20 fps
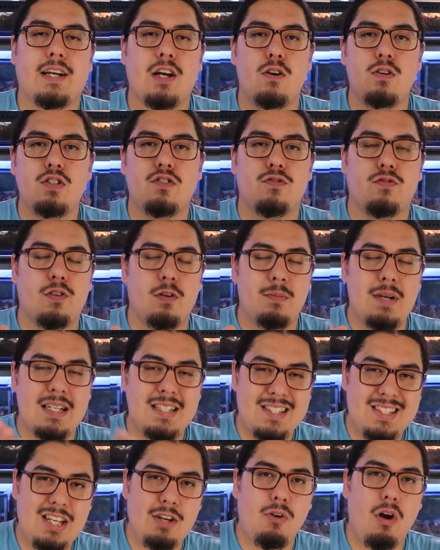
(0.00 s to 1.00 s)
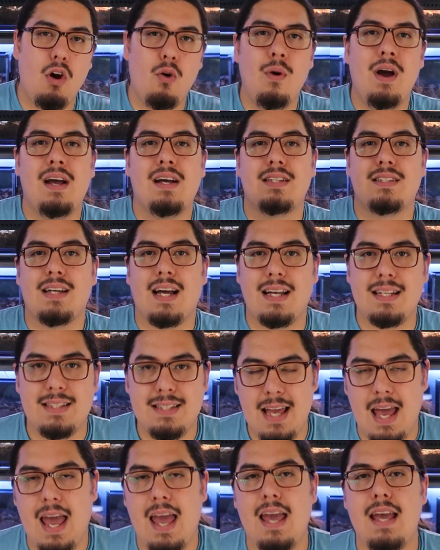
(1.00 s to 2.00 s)
it goes from 0 to
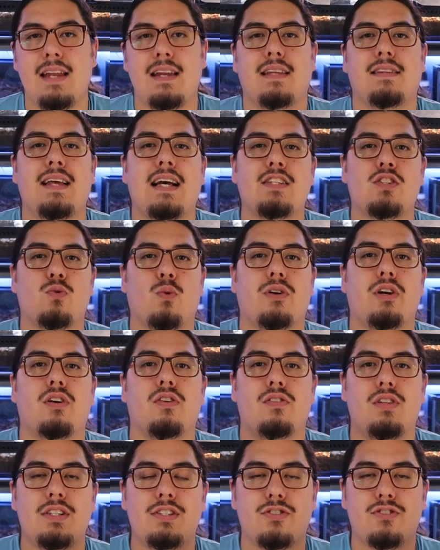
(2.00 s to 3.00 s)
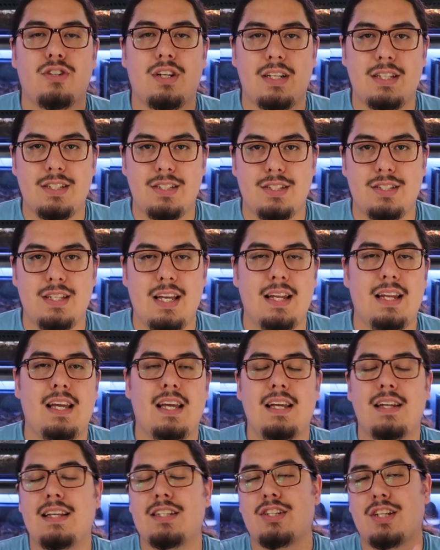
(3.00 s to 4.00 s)
10, and that's where your lizard's gonna sit
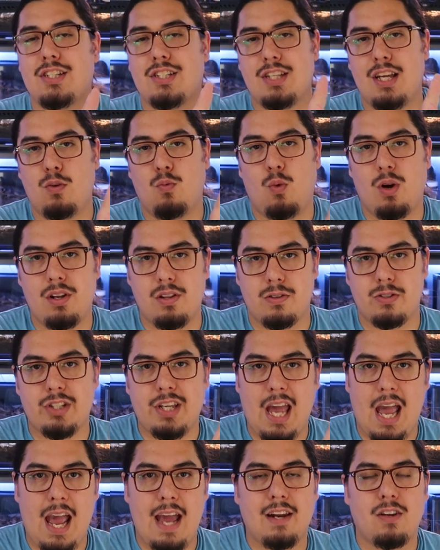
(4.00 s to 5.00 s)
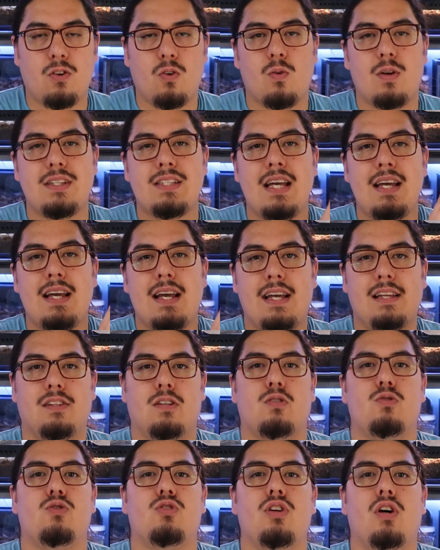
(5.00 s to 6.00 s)
in. It's gonna sit in one of those categories, in
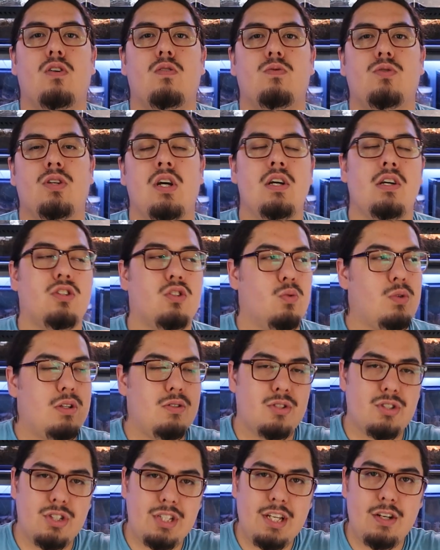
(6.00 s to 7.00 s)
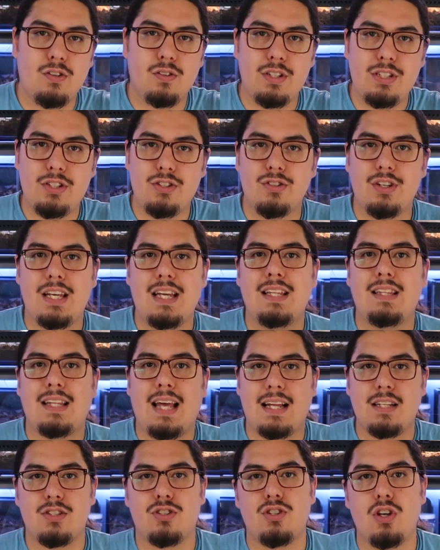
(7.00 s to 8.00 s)
those zones. So when you see your lizard in
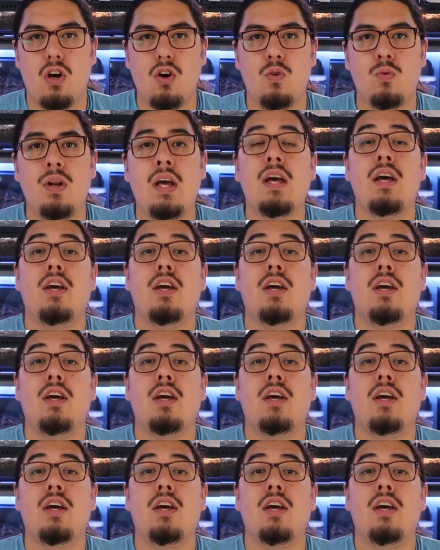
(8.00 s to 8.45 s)
that zone,